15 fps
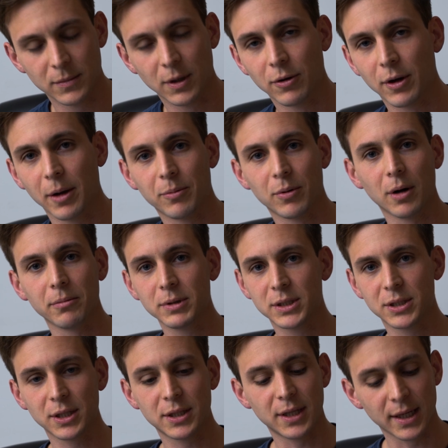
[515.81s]
Okay, probably
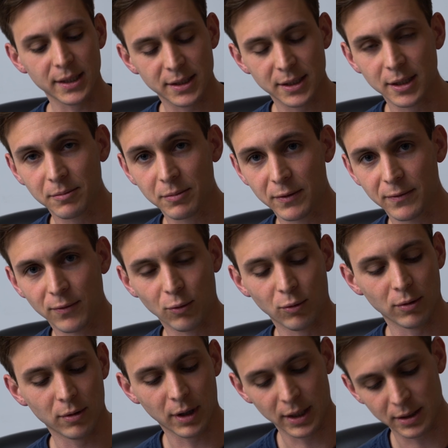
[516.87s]
should have tested it
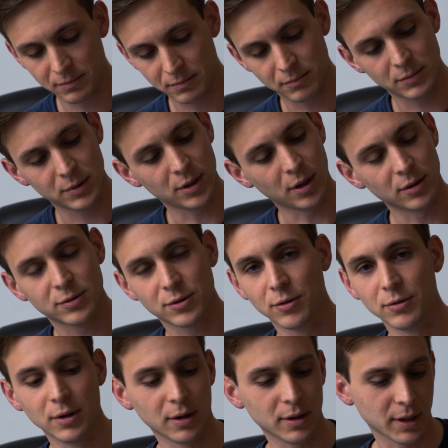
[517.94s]
before I
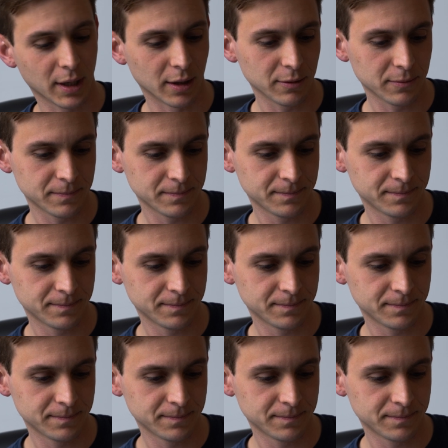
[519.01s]
screwed it all together.